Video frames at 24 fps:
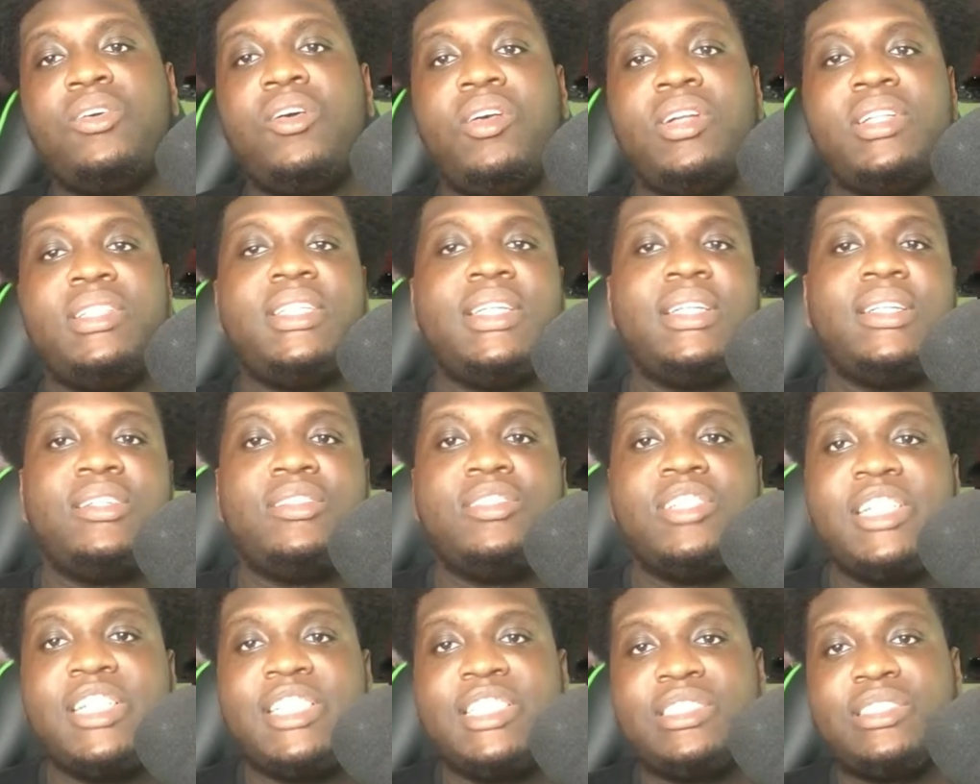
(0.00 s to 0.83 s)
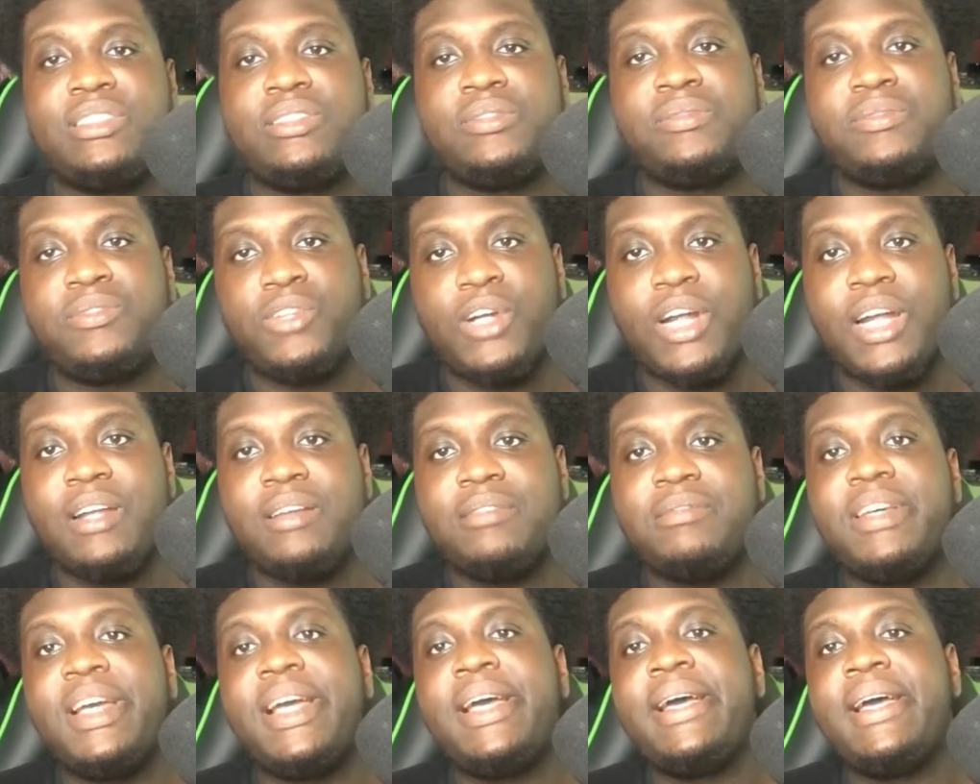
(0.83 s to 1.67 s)
content creators to
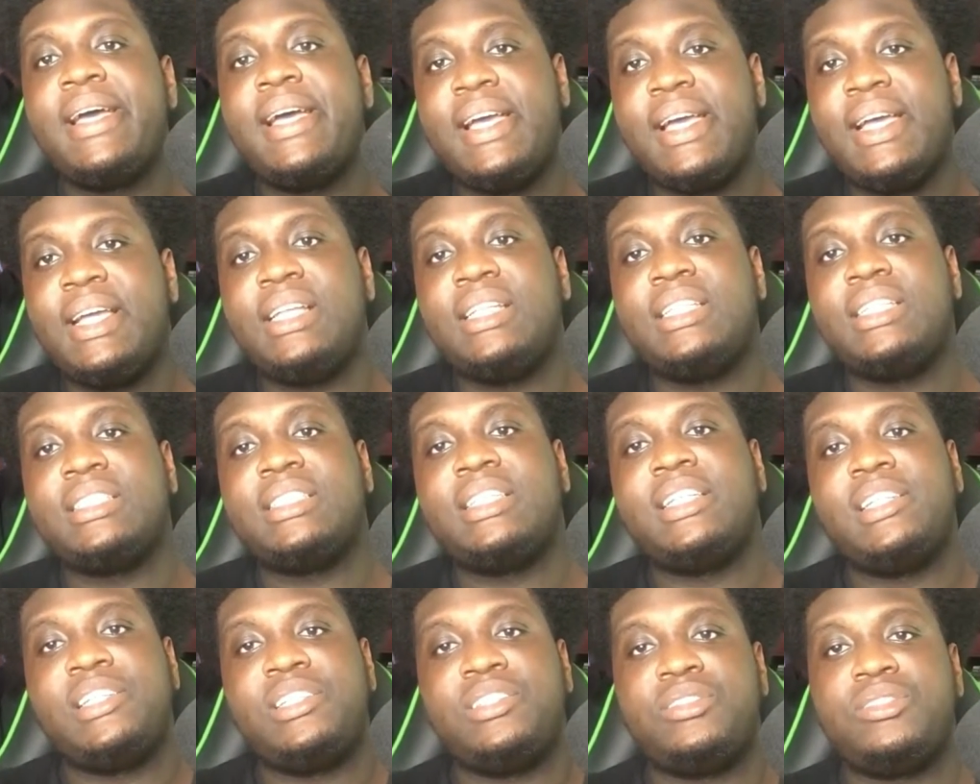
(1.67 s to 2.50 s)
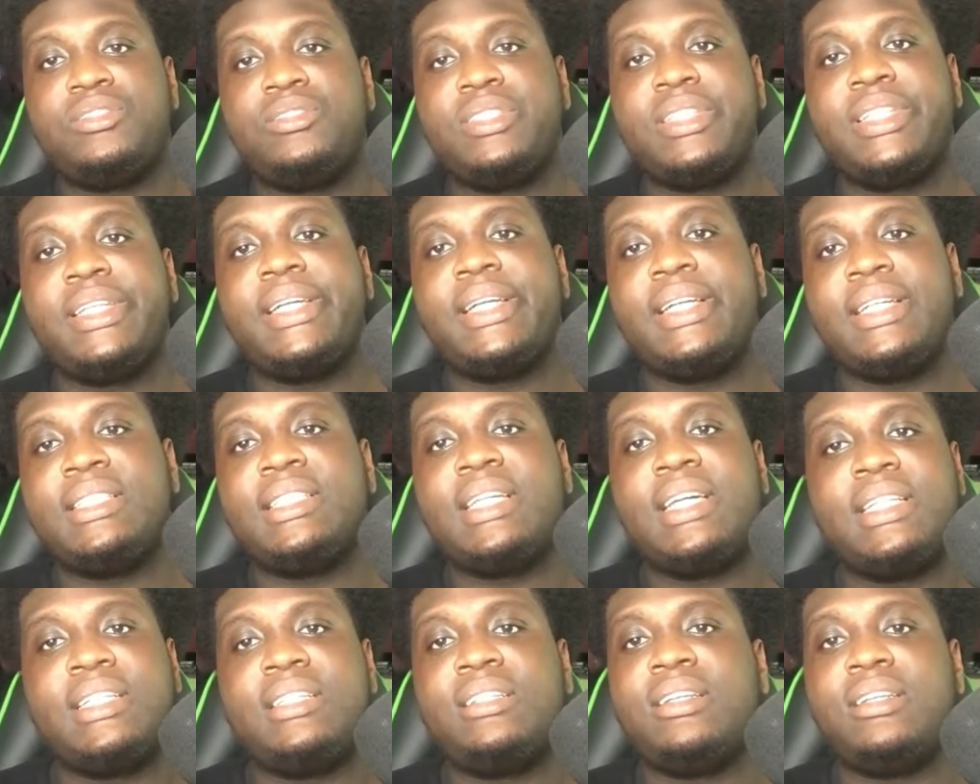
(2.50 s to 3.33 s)
thrive in this industry is
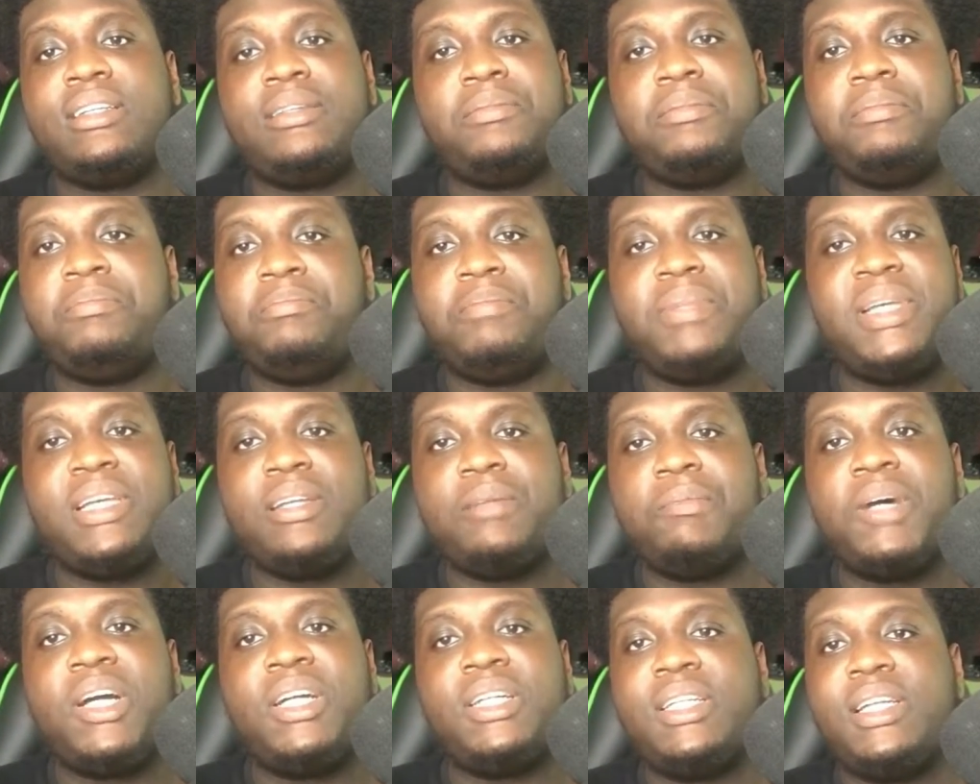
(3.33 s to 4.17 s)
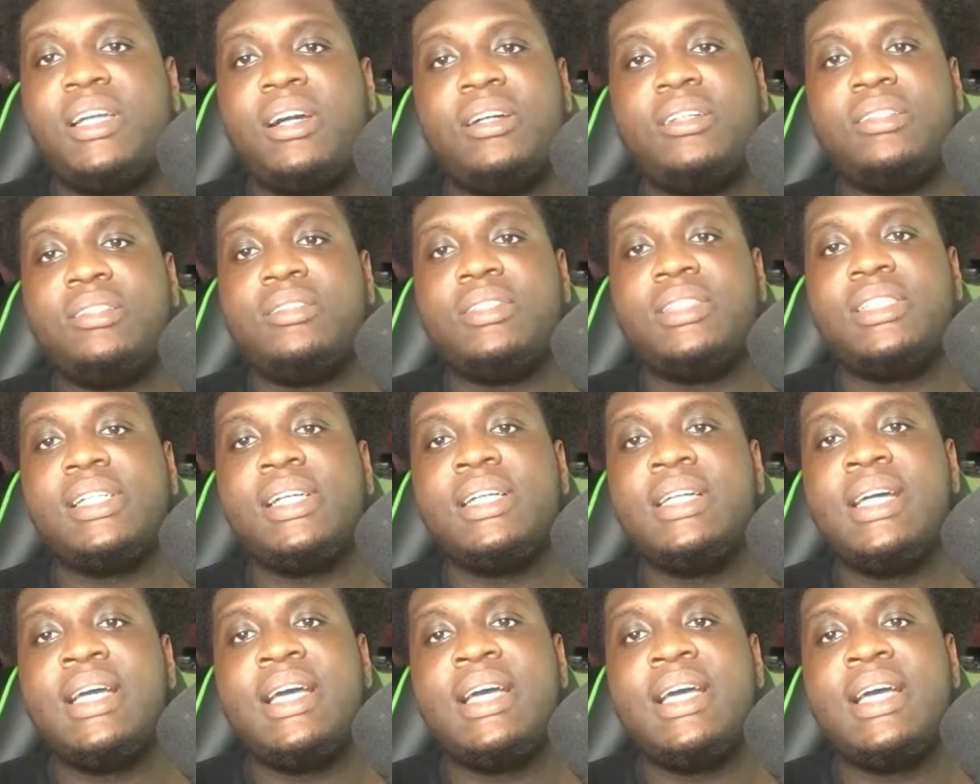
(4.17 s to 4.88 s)
actually being money hungry.